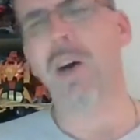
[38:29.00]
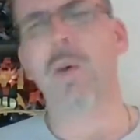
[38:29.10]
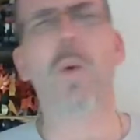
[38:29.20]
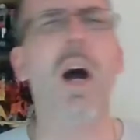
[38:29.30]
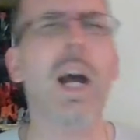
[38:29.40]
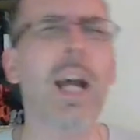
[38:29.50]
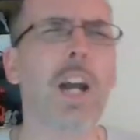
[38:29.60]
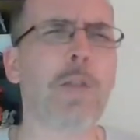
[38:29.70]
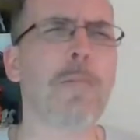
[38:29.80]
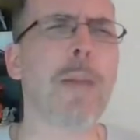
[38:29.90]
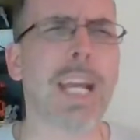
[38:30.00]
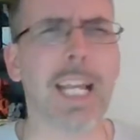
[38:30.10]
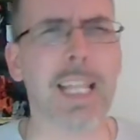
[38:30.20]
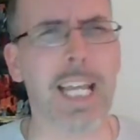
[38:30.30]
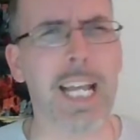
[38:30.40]
why are you
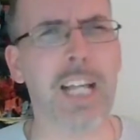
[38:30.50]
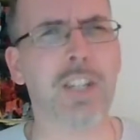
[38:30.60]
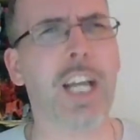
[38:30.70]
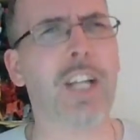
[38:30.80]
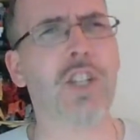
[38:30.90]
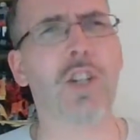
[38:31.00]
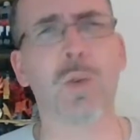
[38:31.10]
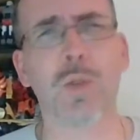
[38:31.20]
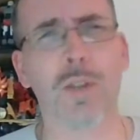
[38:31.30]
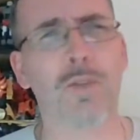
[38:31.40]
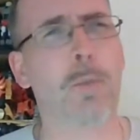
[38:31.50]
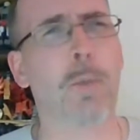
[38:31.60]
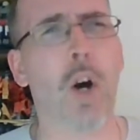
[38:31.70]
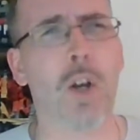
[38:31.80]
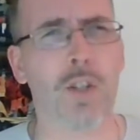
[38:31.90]
making these exclusive to
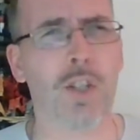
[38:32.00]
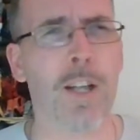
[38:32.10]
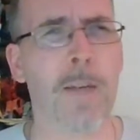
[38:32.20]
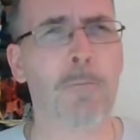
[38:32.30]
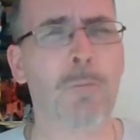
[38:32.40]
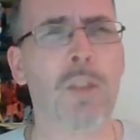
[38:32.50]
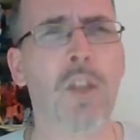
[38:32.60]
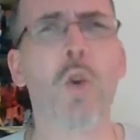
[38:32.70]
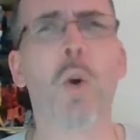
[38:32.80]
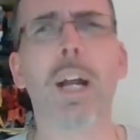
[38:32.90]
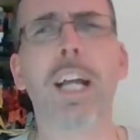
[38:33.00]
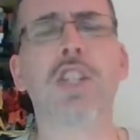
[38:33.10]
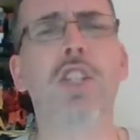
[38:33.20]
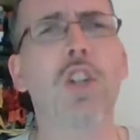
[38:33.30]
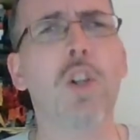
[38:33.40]
Pulse? You're
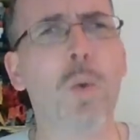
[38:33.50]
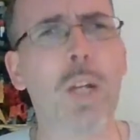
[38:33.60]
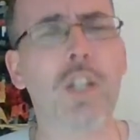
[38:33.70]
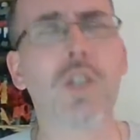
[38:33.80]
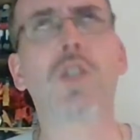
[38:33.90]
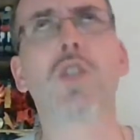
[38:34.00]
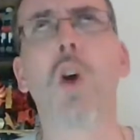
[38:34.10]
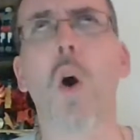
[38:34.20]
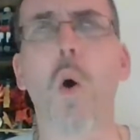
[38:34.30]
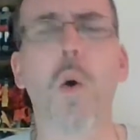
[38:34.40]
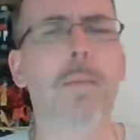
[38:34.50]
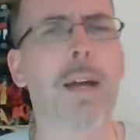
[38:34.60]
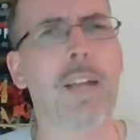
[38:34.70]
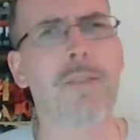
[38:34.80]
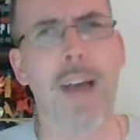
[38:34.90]
excluding so
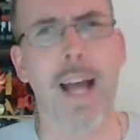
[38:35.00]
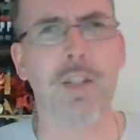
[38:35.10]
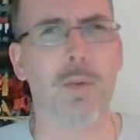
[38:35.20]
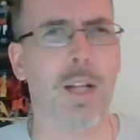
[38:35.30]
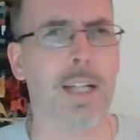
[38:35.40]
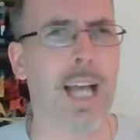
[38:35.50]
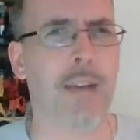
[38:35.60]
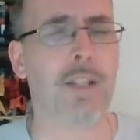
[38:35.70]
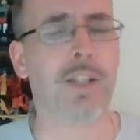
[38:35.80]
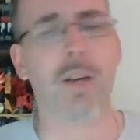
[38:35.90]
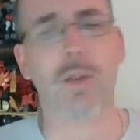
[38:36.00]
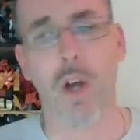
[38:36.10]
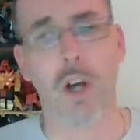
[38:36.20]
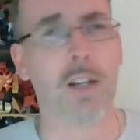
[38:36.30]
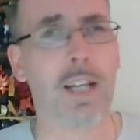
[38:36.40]
many fans that would like to have this. Now,
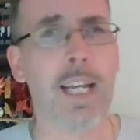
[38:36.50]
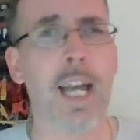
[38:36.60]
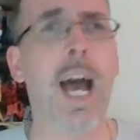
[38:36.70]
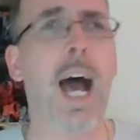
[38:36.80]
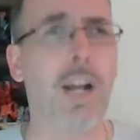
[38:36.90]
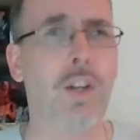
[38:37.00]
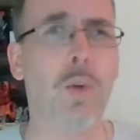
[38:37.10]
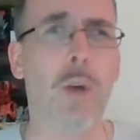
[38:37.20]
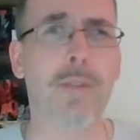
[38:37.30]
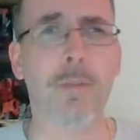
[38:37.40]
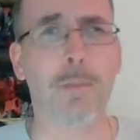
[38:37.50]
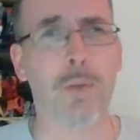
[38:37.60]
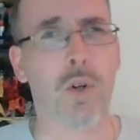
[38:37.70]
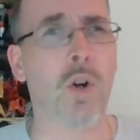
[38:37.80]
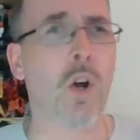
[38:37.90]
luckily, I do have the
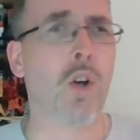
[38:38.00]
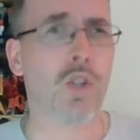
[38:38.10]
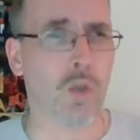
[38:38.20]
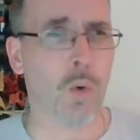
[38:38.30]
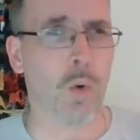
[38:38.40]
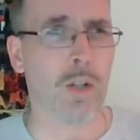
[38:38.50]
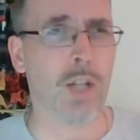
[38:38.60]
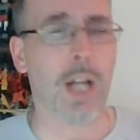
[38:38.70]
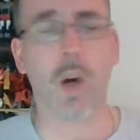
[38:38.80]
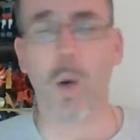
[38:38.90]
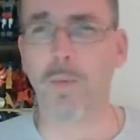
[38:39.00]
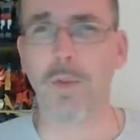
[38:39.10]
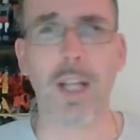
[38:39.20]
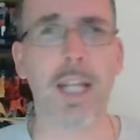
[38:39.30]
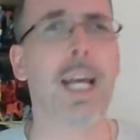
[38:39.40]
Blur sourced, and
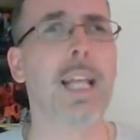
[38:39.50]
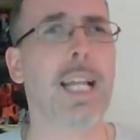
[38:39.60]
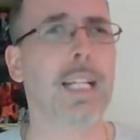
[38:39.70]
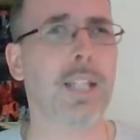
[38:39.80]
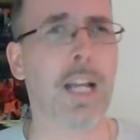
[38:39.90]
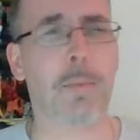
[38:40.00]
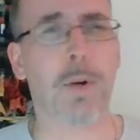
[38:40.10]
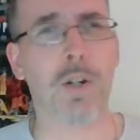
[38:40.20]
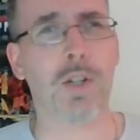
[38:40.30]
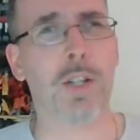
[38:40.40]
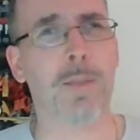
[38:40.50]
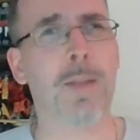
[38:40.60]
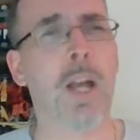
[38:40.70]
hopefully that same person